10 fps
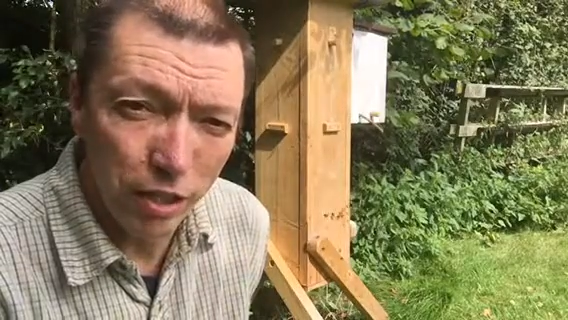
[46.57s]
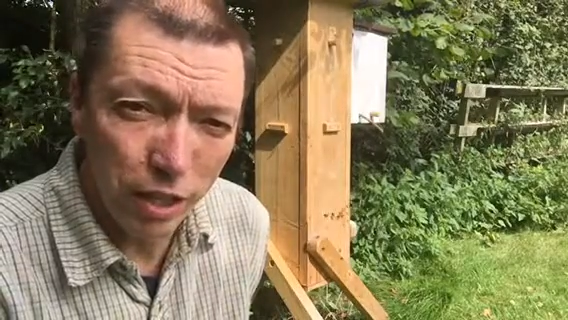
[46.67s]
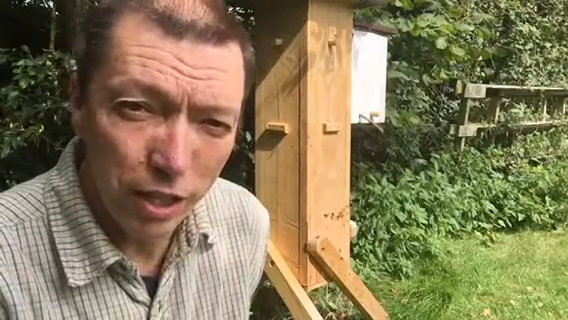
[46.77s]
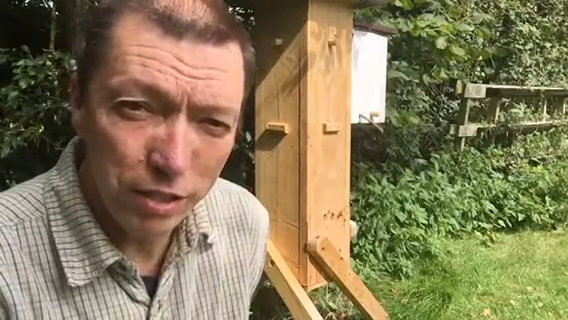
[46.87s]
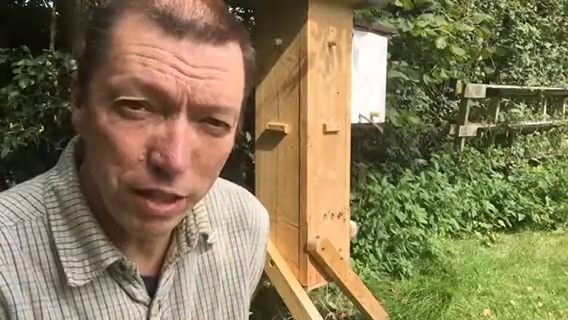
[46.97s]

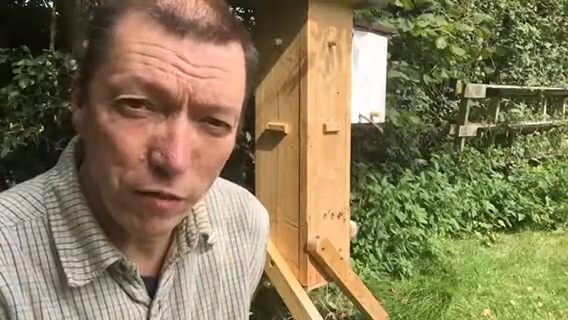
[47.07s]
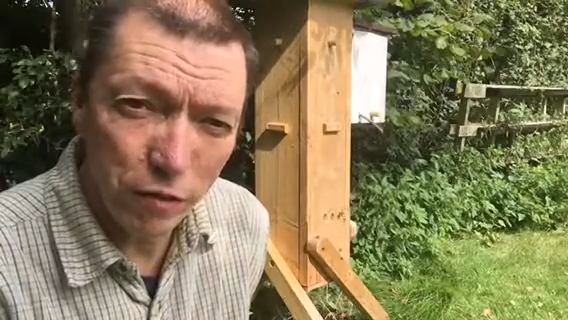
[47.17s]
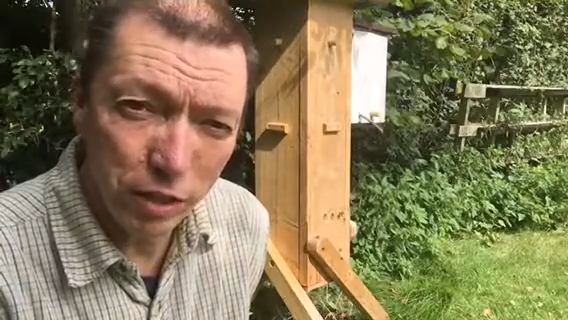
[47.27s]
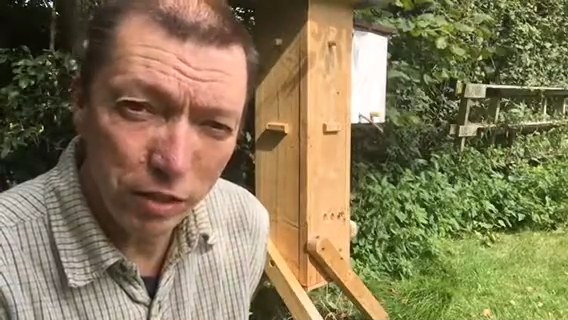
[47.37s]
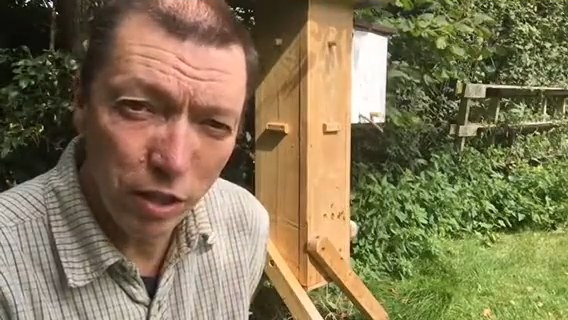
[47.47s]
that
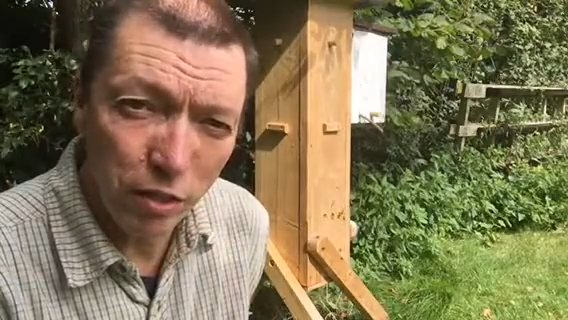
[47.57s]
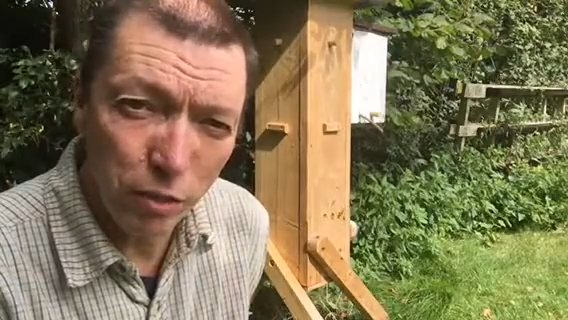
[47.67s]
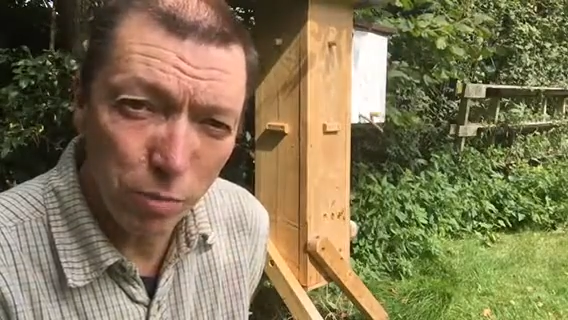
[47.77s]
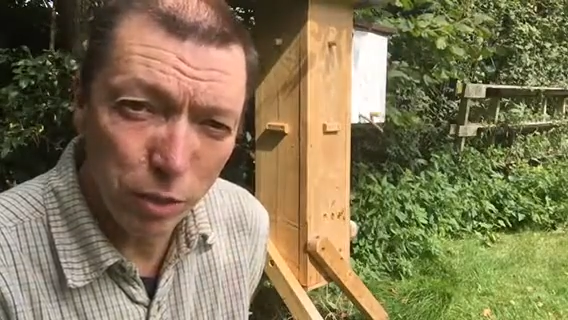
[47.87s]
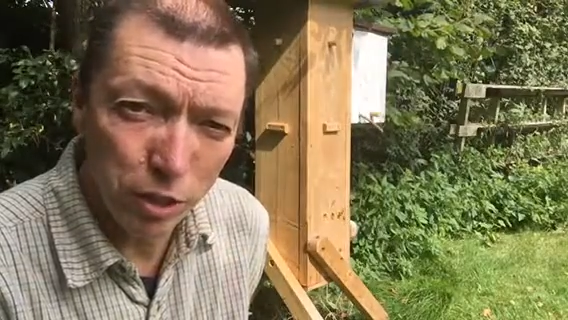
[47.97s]
effect then
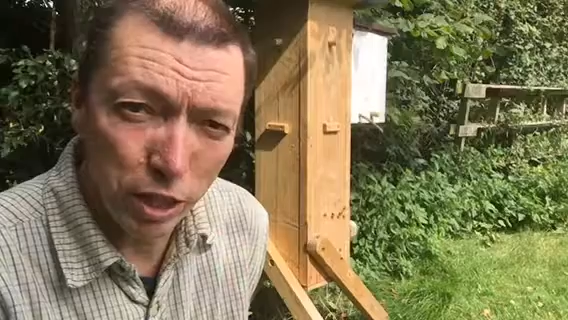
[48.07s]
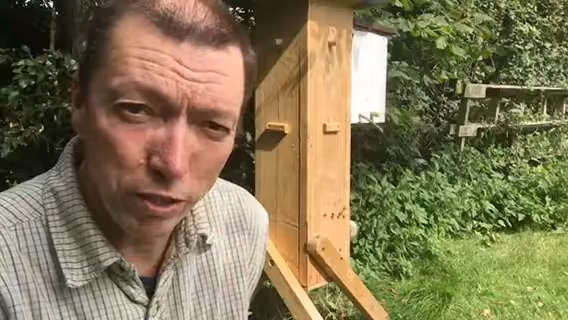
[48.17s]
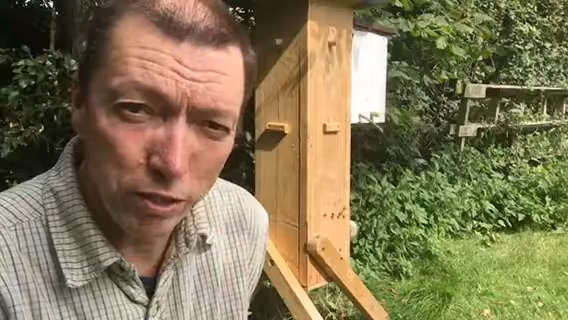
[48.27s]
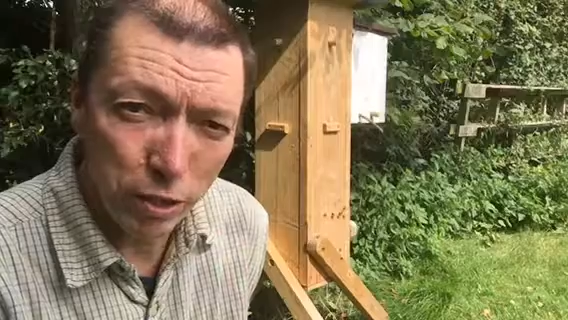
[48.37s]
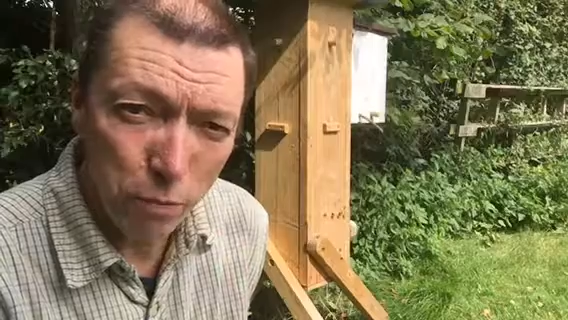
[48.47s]
ripples out
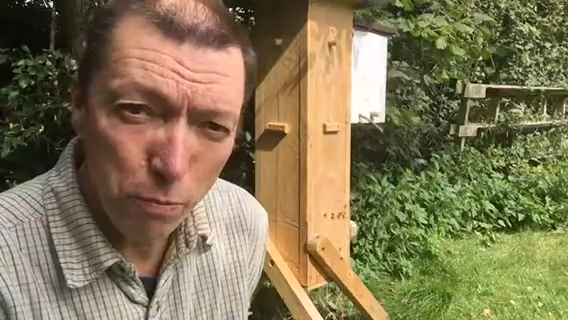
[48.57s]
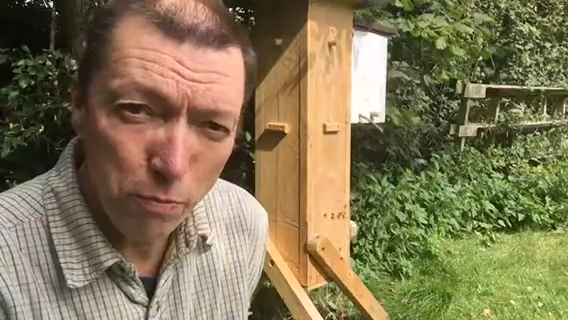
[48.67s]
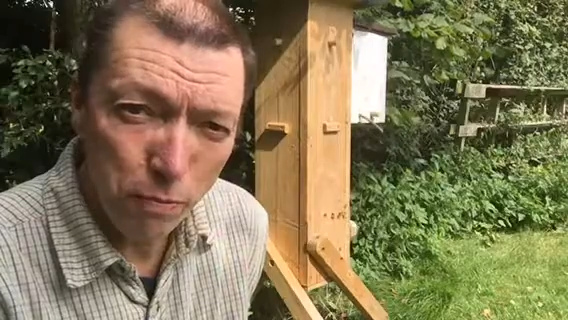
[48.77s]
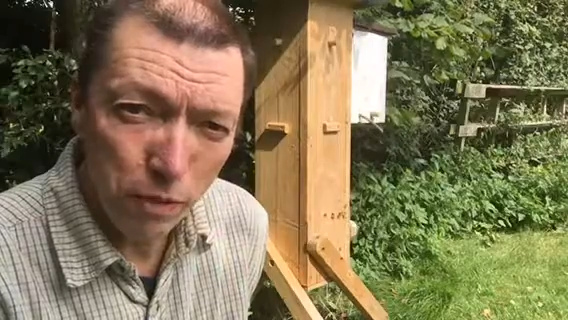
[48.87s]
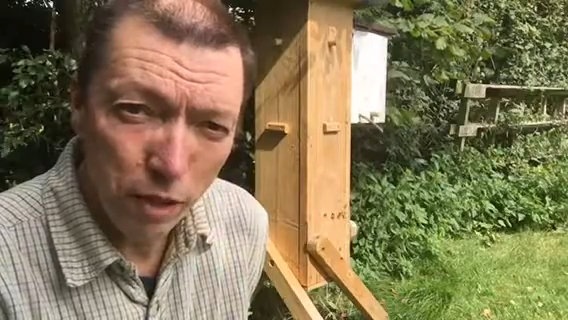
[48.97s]

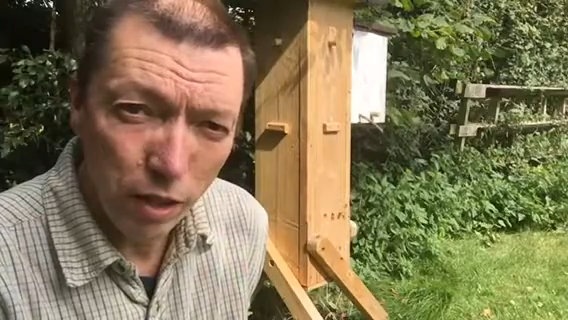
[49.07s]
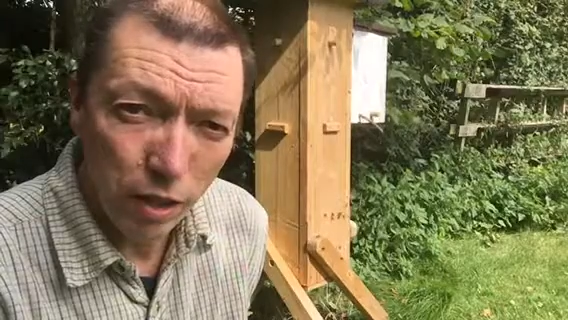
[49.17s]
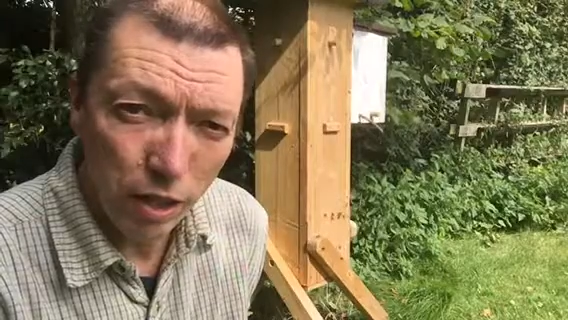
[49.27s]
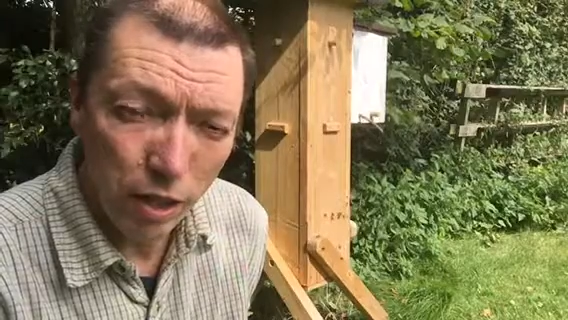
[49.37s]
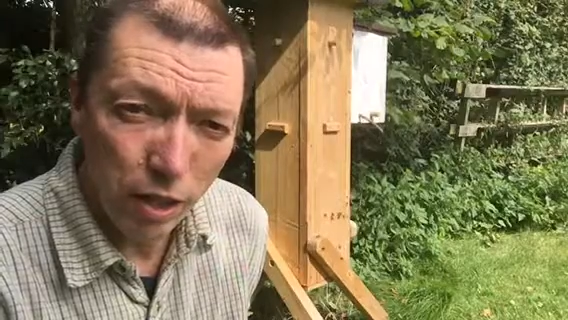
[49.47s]

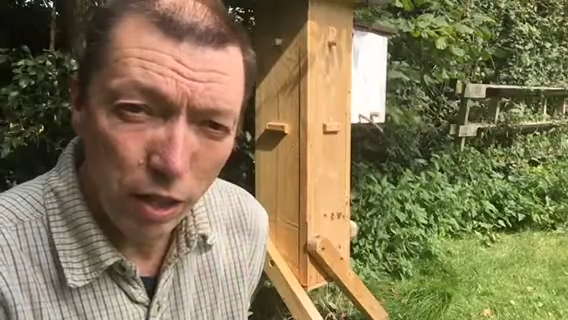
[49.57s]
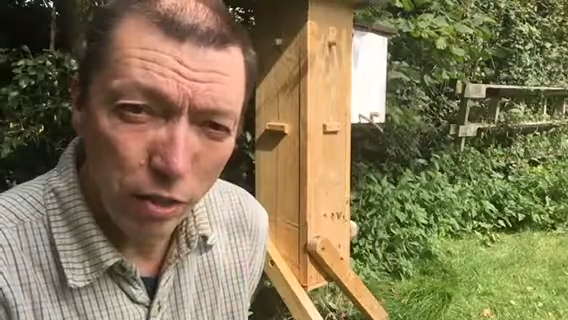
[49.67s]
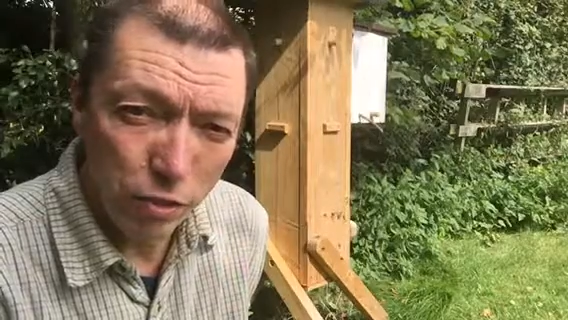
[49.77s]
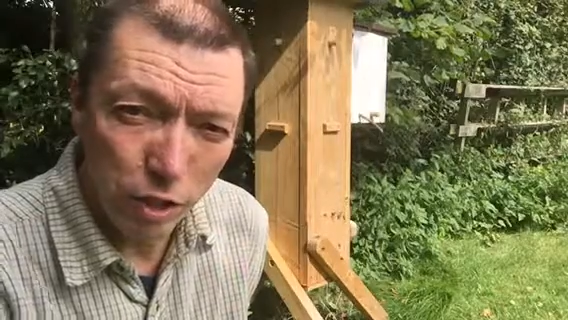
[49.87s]
into